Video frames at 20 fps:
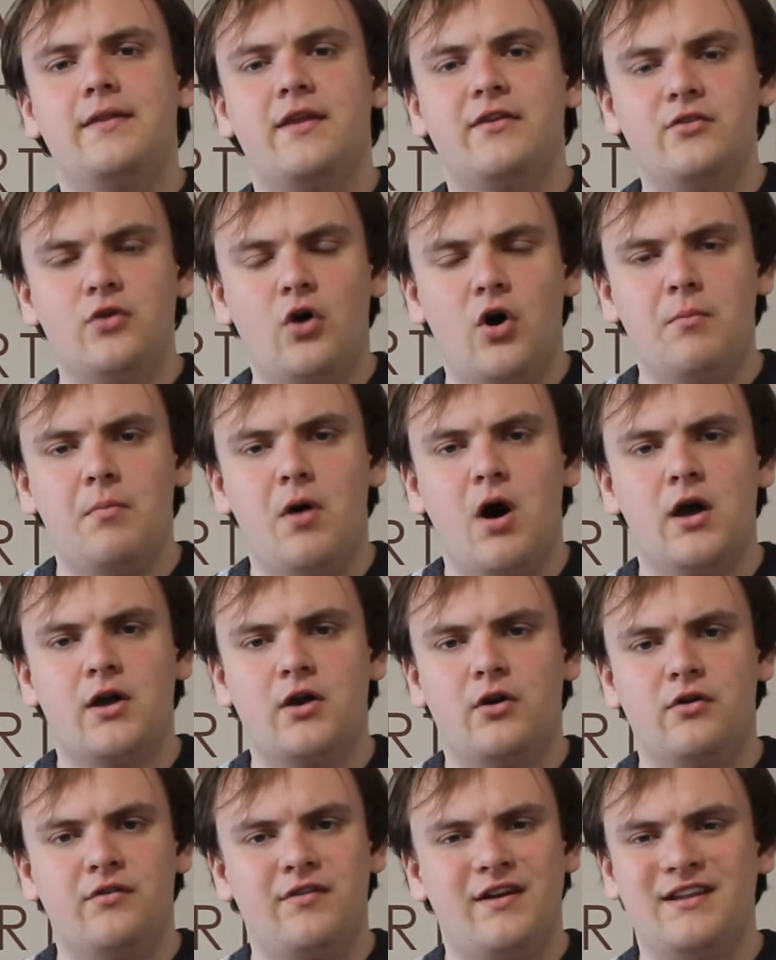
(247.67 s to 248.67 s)
That's not a
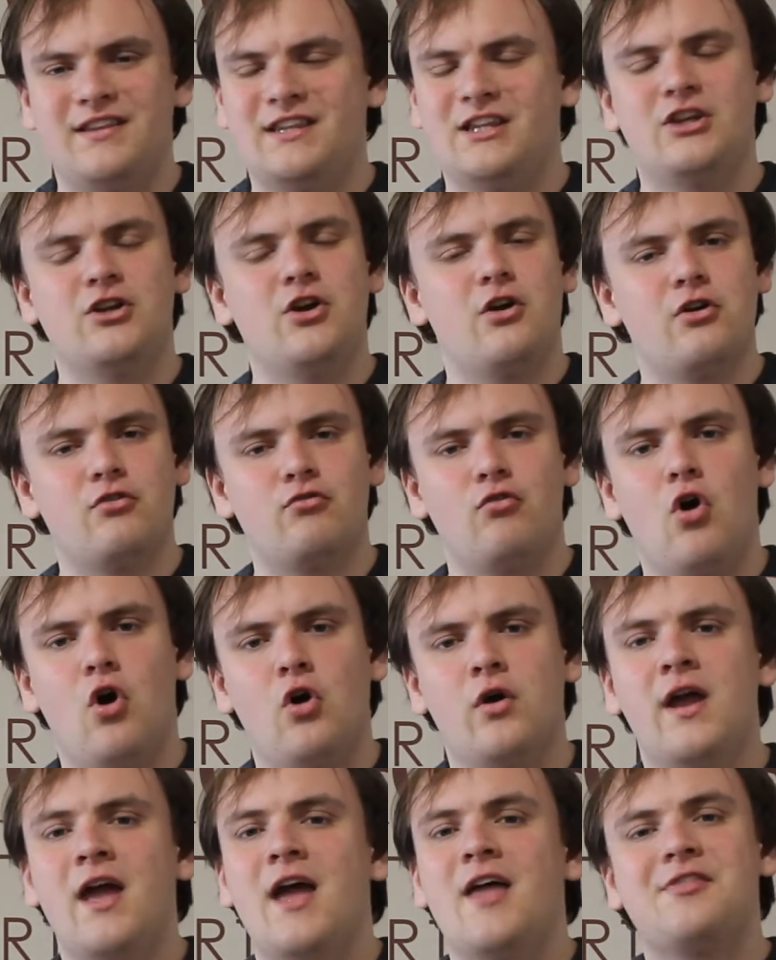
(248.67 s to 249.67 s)
marker of anything going wrong.